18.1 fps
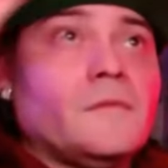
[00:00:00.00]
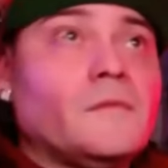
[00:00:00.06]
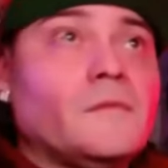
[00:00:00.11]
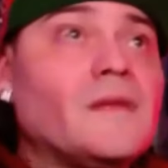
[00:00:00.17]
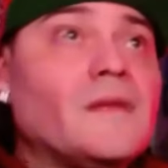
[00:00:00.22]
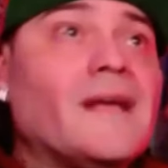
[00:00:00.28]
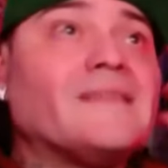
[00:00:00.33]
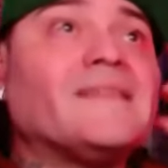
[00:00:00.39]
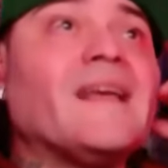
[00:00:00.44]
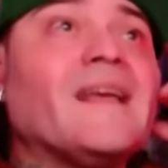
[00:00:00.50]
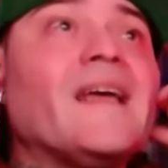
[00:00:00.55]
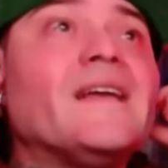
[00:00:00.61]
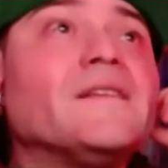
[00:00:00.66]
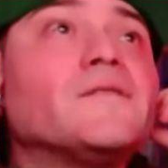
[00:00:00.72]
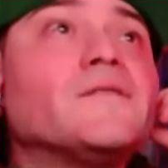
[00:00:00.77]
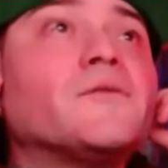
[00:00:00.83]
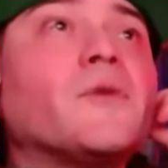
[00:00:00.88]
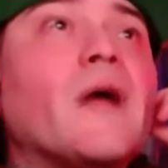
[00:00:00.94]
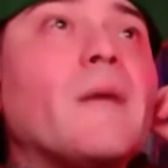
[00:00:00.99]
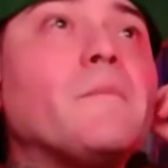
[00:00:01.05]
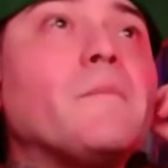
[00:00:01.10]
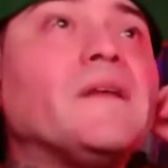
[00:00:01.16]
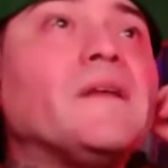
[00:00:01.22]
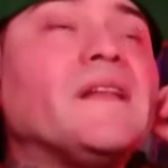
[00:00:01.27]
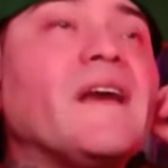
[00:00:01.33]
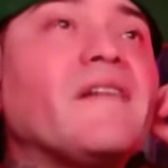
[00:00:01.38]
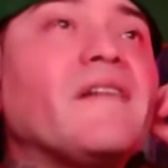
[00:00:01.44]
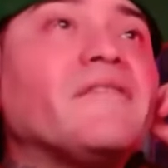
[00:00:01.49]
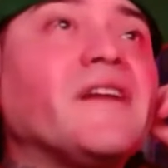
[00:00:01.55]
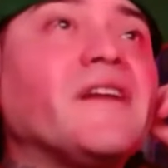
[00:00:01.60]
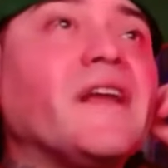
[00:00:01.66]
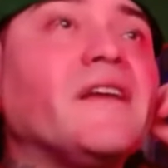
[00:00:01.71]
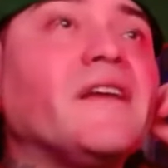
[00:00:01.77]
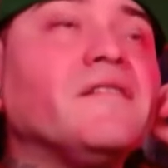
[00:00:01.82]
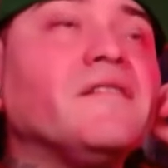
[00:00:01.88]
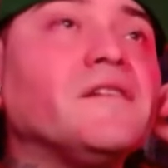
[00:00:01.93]
that's an entrapment
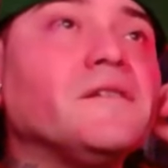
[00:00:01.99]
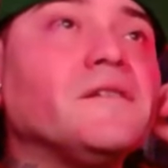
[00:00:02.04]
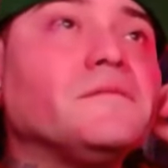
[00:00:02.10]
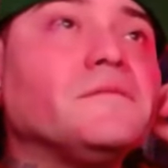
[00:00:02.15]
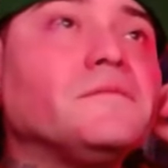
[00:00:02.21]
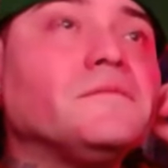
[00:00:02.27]
affidavit.